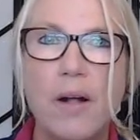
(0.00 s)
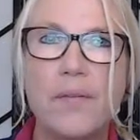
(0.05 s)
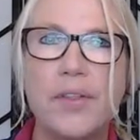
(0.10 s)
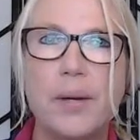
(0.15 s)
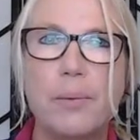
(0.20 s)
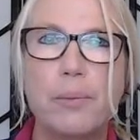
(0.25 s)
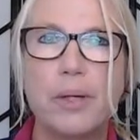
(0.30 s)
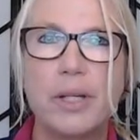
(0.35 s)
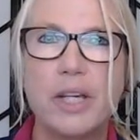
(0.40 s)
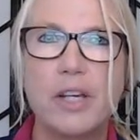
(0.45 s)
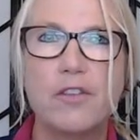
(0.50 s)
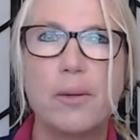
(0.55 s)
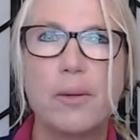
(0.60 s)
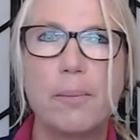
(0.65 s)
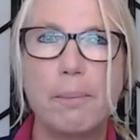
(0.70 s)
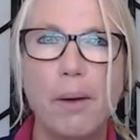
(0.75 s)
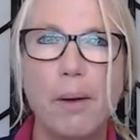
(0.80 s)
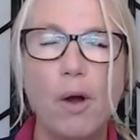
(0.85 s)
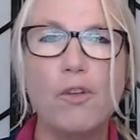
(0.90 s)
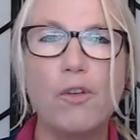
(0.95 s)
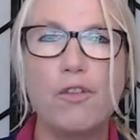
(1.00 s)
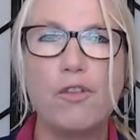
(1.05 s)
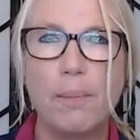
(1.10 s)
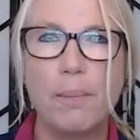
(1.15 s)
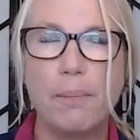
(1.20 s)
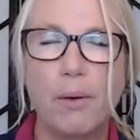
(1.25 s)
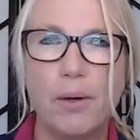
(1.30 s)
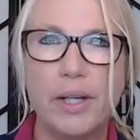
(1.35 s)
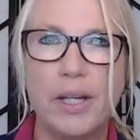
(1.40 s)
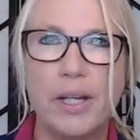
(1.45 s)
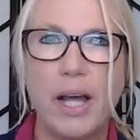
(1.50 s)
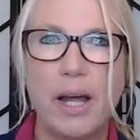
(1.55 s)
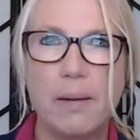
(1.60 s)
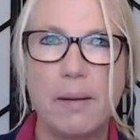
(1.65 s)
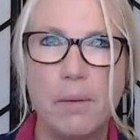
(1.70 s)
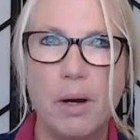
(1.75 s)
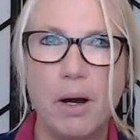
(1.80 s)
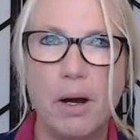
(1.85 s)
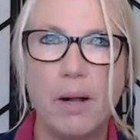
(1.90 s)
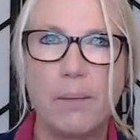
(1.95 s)
that we're giving both the body
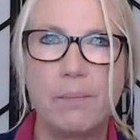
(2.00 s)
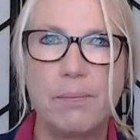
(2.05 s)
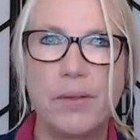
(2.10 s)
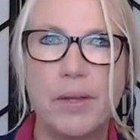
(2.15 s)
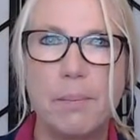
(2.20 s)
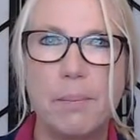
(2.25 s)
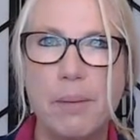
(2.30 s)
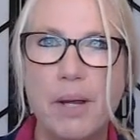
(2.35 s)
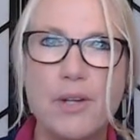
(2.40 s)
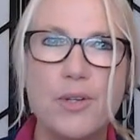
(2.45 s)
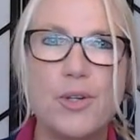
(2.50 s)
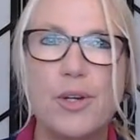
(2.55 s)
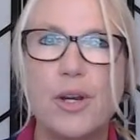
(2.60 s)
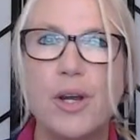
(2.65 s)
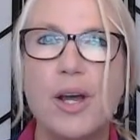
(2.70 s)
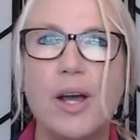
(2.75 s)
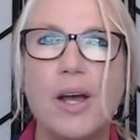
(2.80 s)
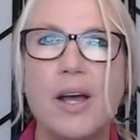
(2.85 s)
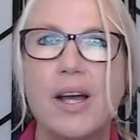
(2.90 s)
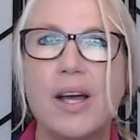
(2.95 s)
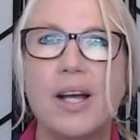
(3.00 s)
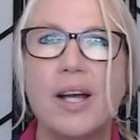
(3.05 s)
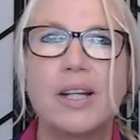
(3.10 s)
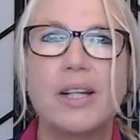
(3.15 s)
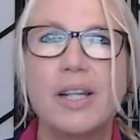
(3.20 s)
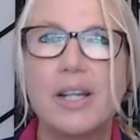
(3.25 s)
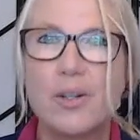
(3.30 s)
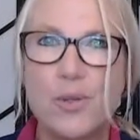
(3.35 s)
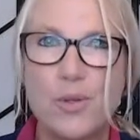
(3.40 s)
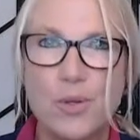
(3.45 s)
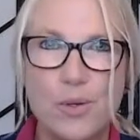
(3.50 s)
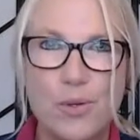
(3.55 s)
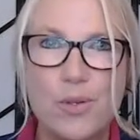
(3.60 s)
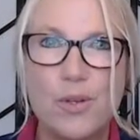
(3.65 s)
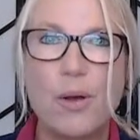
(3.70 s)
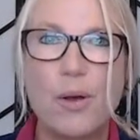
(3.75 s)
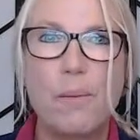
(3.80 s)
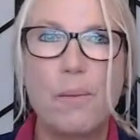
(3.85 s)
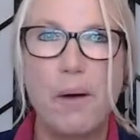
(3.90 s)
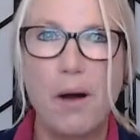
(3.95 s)
and mind the best elixirs
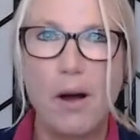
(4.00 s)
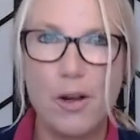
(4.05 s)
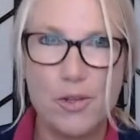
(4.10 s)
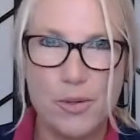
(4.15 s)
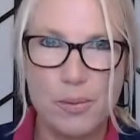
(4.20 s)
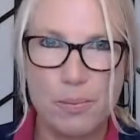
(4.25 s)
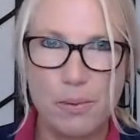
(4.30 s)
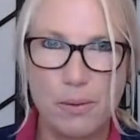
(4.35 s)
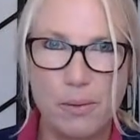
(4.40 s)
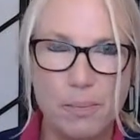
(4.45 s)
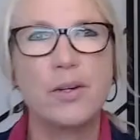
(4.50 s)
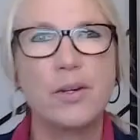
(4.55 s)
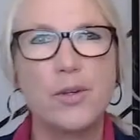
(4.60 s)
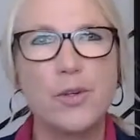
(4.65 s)
possible.